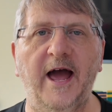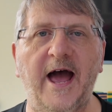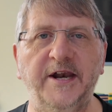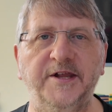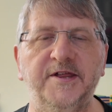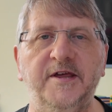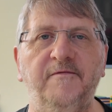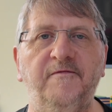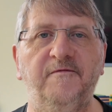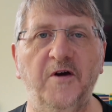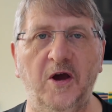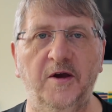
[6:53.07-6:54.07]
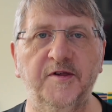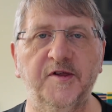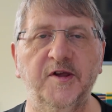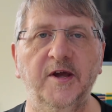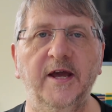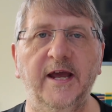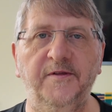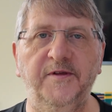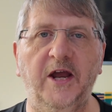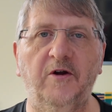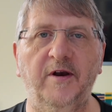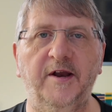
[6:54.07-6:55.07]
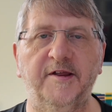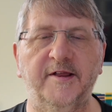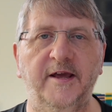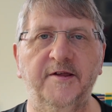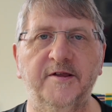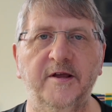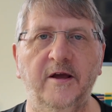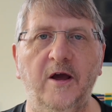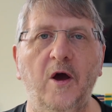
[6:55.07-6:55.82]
additive first in the ingredients list,